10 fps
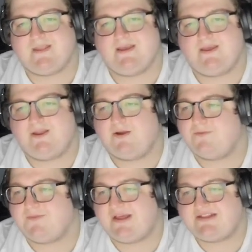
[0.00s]
you
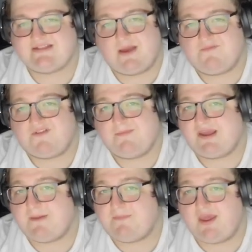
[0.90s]
know, it's time for him to
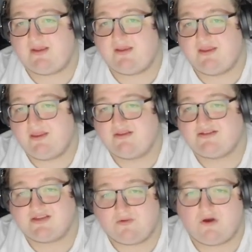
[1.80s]
get paid. He's
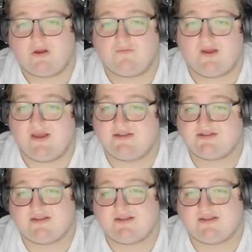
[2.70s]
going to want a raise.